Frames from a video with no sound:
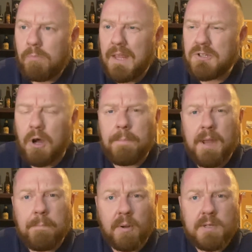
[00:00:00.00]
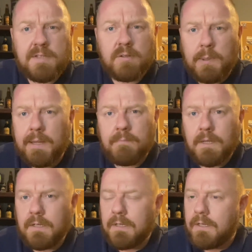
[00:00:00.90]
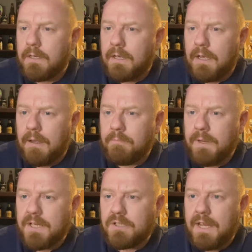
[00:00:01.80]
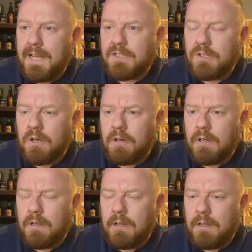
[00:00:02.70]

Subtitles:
It's got a bit of body to it. It's not...